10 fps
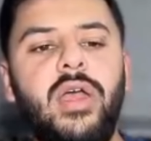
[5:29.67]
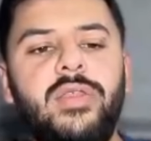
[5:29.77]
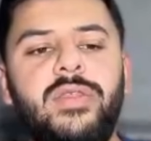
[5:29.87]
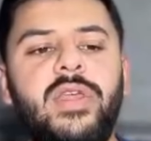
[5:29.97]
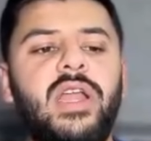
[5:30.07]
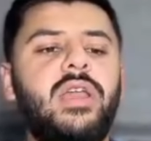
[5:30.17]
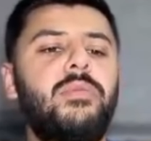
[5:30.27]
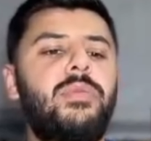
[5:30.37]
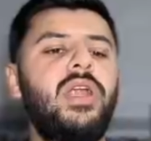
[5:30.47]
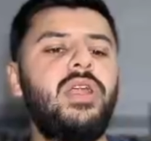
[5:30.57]
That
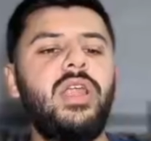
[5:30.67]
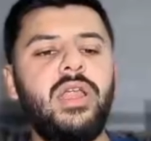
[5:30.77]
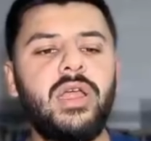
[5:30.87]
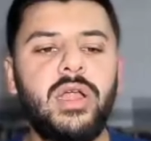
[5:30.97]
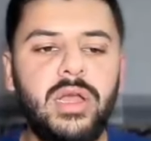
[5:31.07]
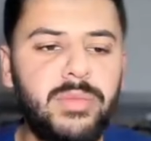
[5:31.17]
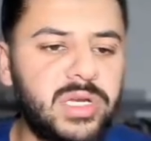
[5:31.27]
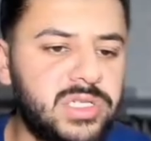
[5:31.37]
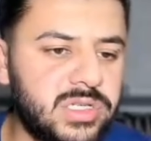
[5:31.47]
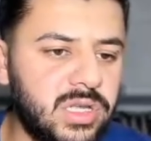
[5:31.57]
completely
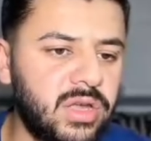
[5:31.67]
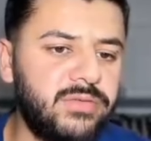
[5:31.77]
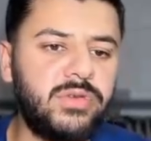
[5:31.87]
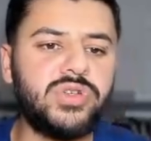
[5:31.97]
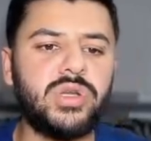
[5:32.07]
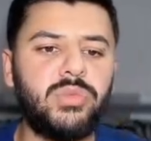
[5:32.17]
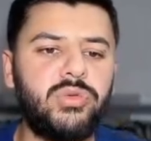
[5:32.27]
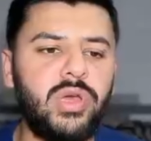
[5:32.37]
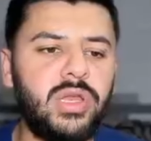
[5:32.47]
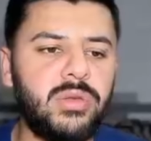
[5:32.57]
diminishes the confusion
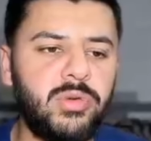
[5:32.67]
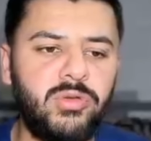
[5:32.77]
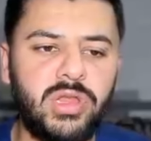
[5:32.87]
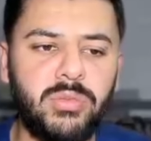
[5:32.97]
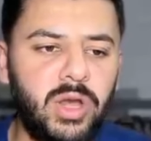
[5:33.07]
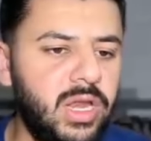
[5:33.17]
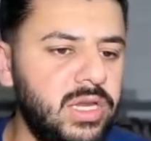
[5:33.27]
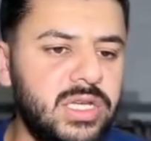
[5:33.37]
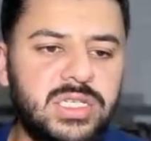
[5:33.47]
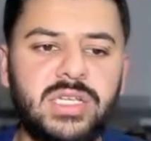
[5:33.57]
between the Mullerian
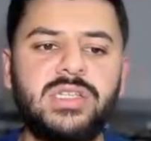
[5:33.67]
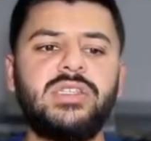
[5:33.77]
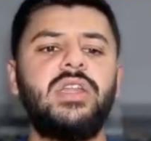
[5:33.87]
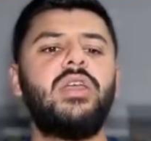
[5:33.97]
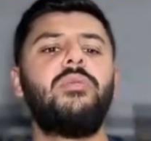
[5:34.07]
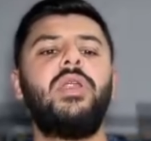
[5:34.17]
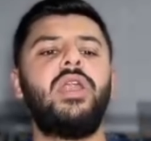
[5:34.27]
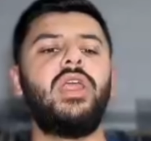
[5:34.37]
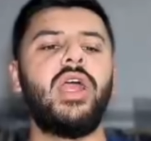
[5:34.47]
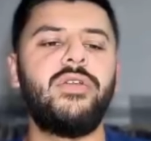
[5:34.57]
Agenesis and complete
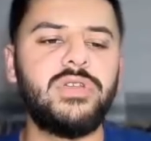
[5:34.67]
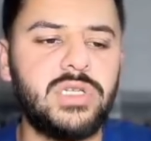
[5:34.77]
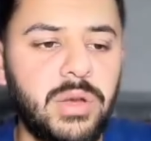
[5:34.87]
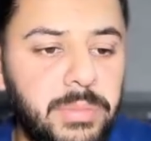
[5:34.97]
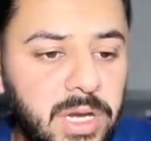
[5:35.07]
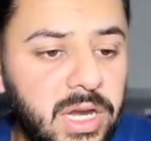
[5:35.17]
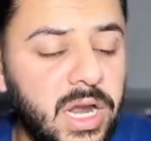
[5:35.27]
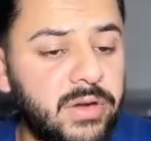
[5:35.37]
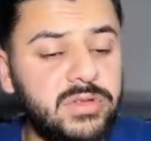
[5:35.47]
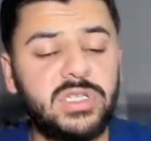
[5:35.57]

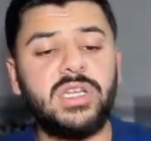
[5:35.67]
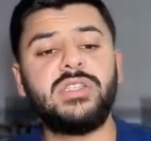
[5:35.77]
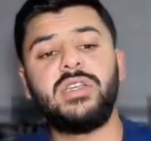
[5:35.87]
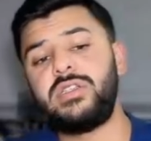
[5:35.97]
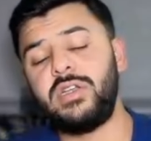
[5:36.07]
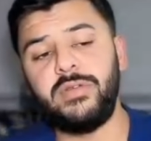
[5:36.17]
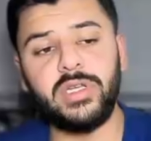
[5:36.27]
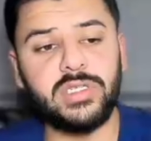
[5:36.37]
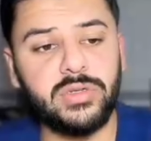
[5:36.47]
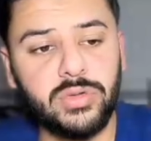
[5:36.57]
androgen insensitivity
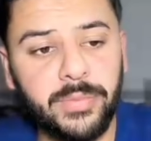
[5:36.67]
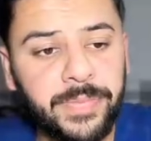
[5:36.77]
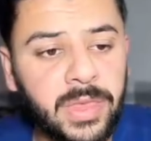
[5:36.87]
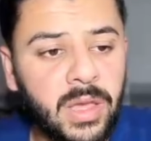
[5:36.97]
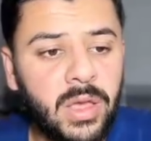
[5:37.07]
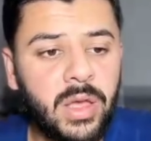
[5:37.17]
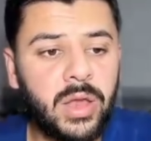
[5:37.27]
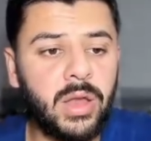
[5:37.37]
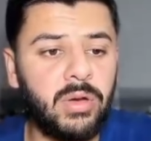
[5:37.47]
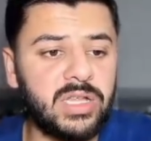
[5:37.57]
syndrome.
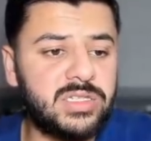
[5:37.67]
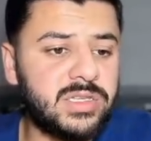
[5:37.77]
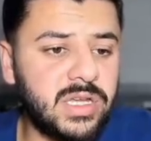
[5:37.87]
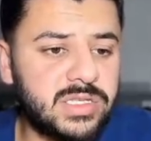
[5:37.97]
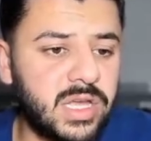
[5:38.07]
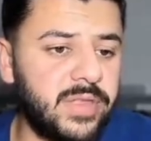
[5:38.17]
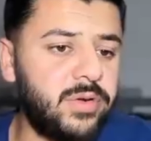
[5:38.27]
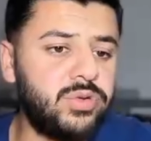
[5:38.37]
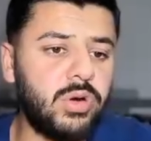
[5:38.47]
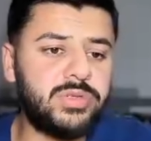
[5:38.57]
Now let's discuss the other
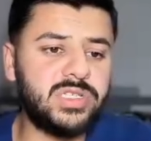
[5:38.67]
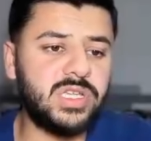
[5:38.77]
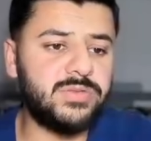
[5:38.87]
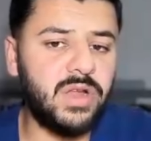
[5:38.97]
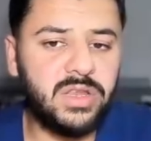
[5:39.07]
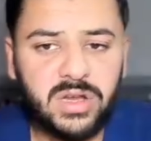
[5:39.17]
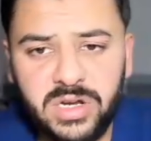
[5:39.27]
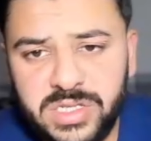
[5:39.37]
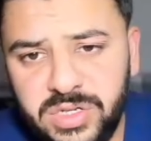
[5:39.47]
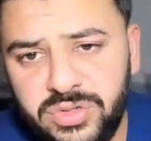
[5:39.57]
two options as well.
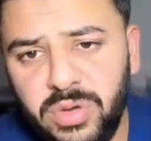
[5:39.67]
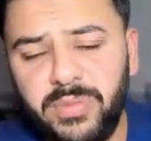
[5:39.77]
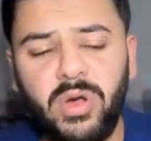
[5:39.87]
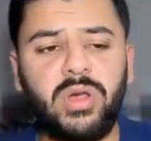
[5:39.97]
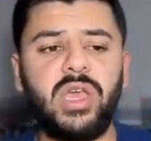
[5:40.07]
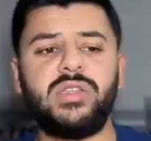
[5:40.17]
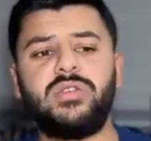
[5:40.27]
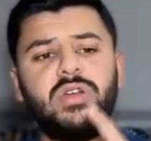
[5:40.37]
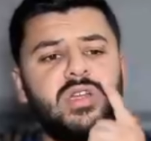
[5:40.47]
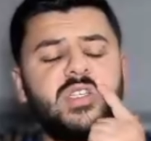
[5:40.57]
Turner syndrome. Okay, so
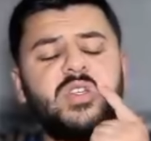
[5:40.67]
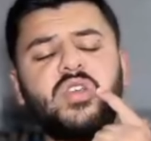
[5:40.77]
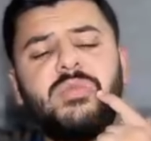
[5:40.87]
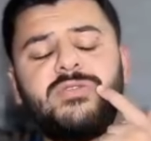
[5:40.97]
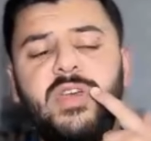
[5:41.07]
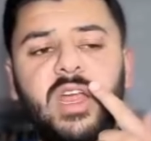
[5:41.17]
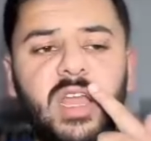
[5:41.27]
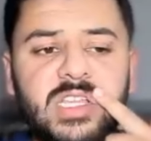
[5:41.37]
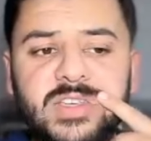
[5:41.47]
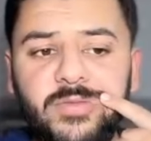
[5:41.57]
Turner syndrome is very
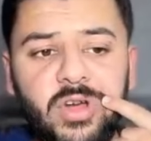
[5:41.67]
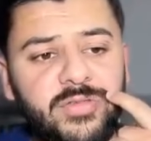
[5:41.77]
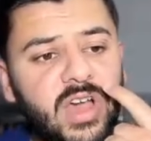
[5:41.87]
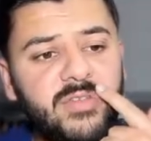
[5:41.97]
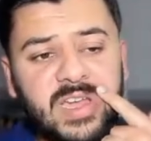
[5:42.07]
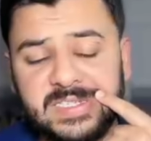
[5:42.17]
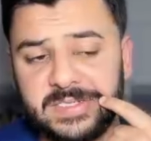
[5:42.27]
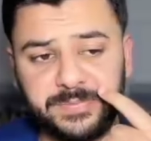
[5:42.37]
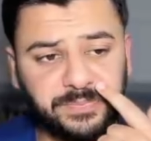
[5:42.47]
classy, 45X.